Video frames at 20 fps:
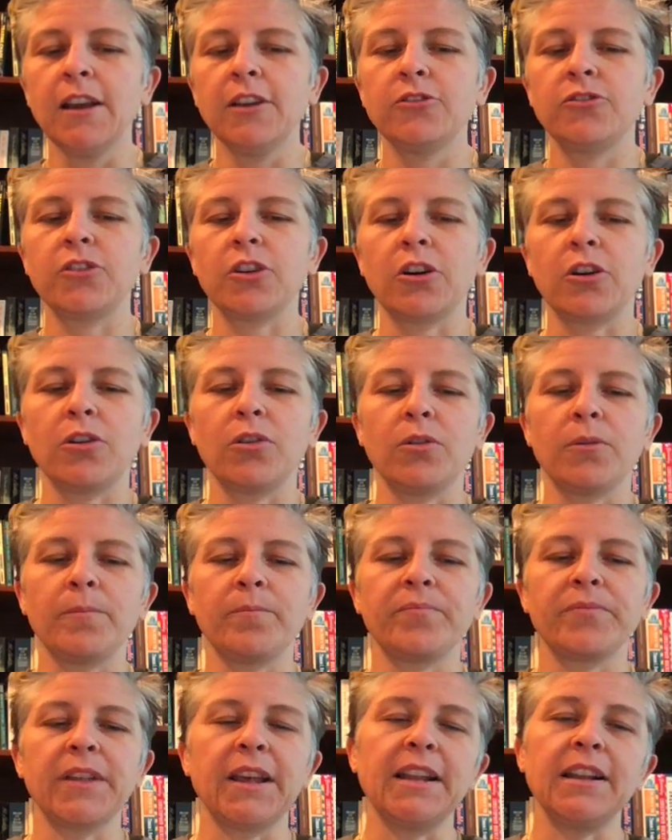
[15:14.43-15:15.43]
So,
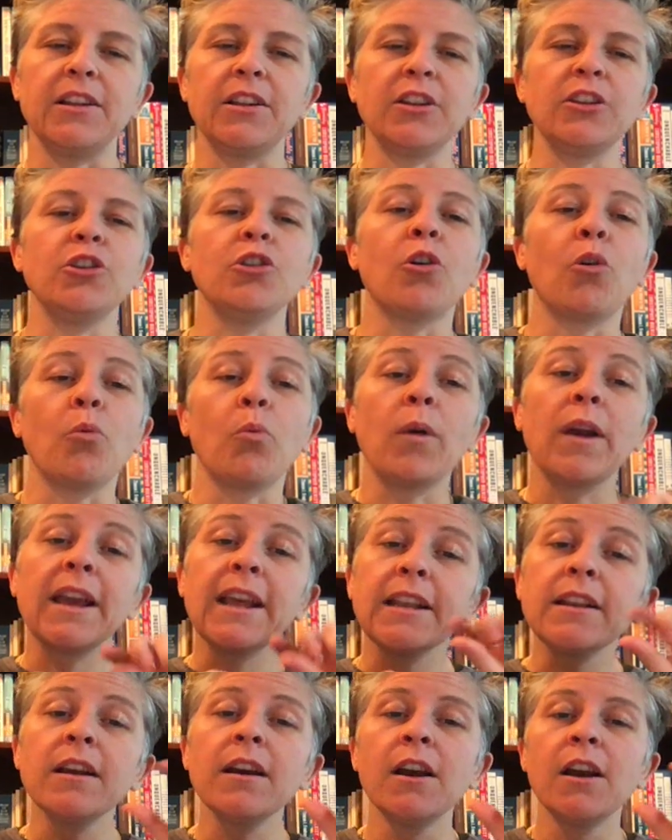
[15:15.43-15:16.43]
and
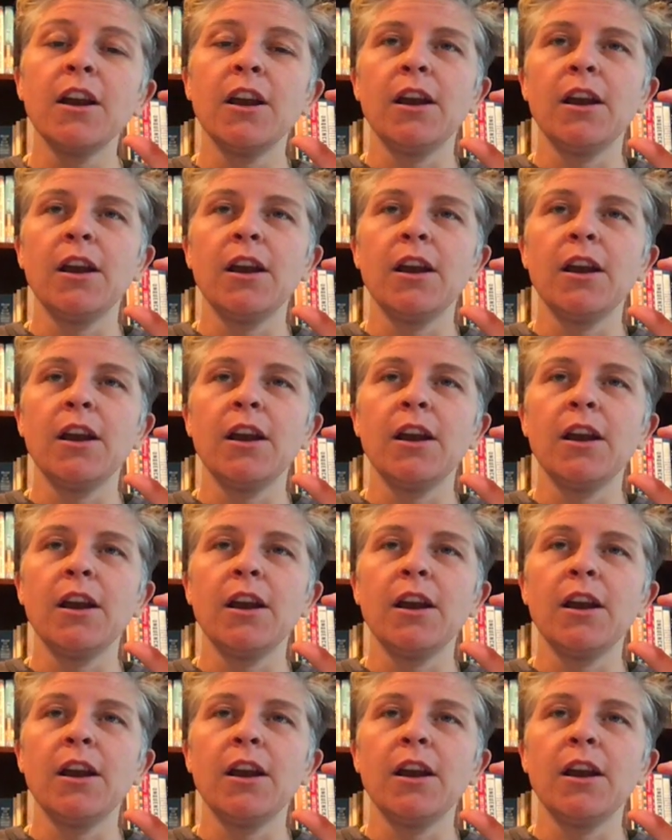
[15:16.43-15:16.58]
when